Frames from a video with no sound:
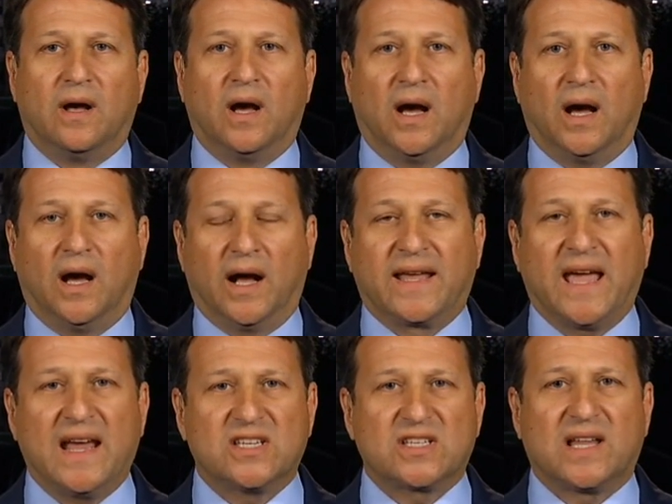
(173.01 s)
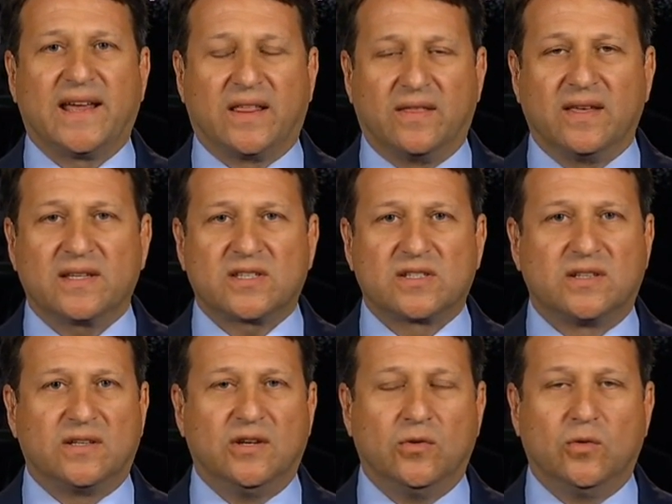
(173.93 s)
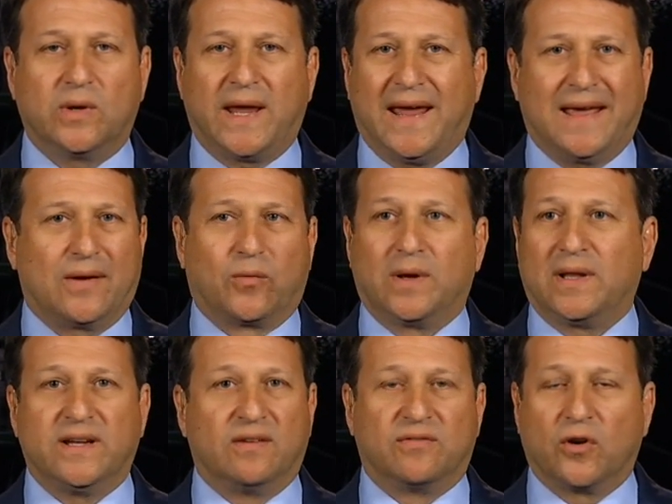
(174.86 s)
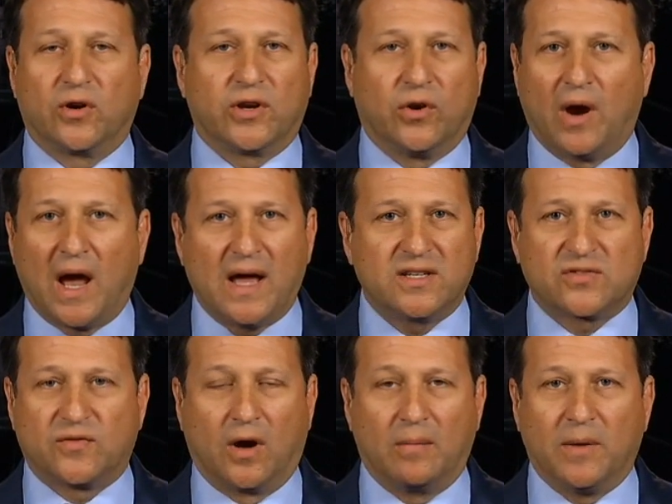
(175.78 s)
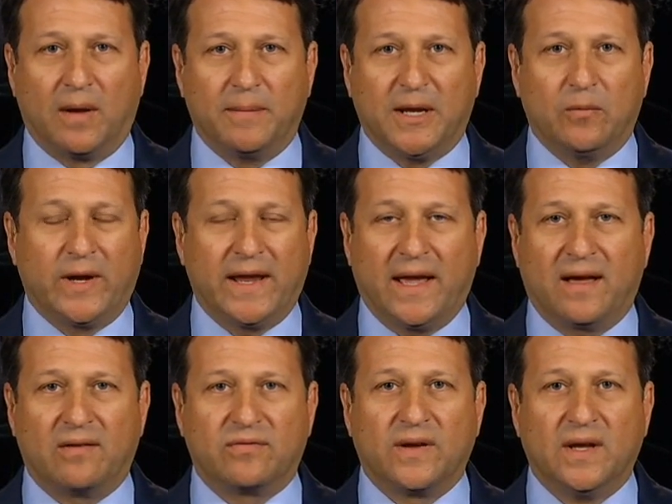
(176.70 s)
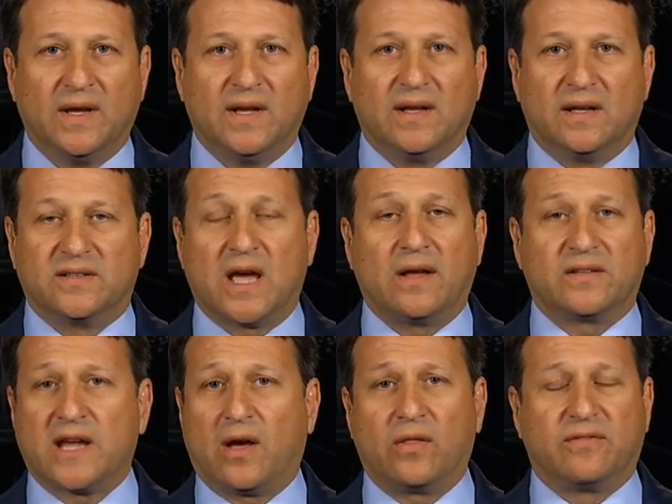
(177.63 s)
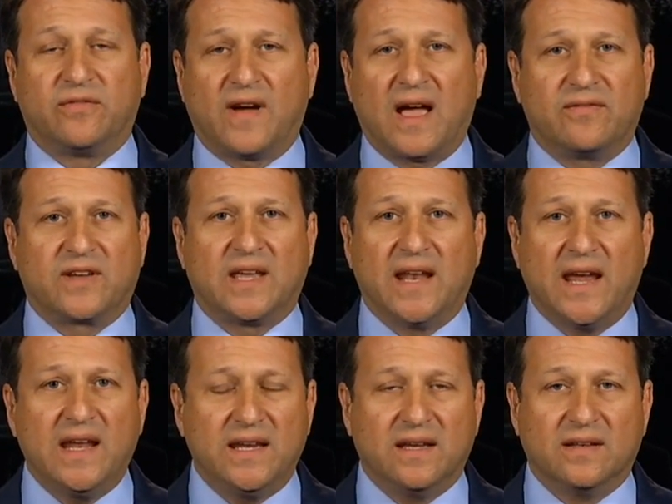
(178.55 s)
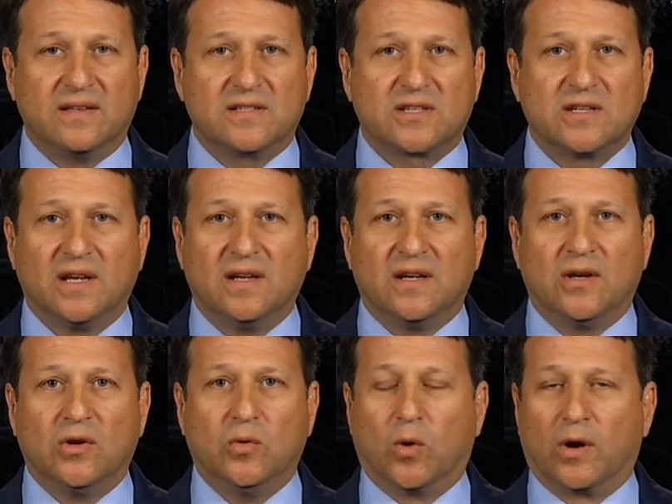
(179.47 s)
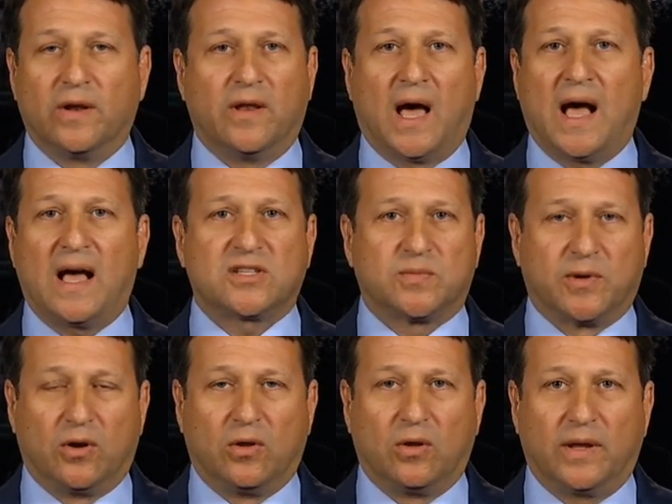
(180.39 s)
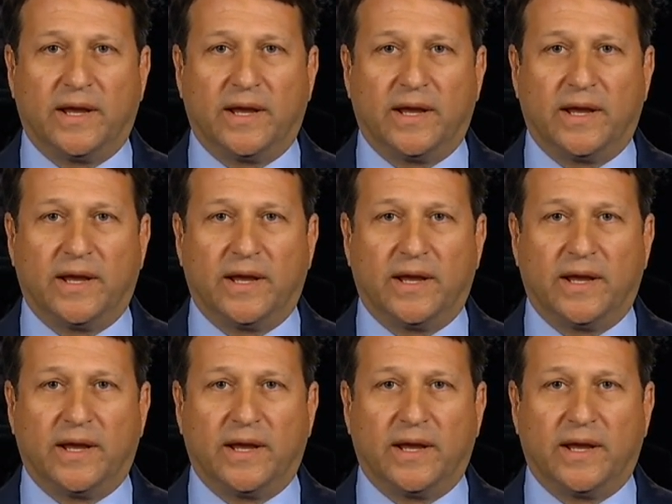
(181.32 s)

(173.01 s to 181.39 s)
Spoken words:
A case like this, you can't really avert your eyes from. I mean, we have, tell the 5 Canadians who were in the hospital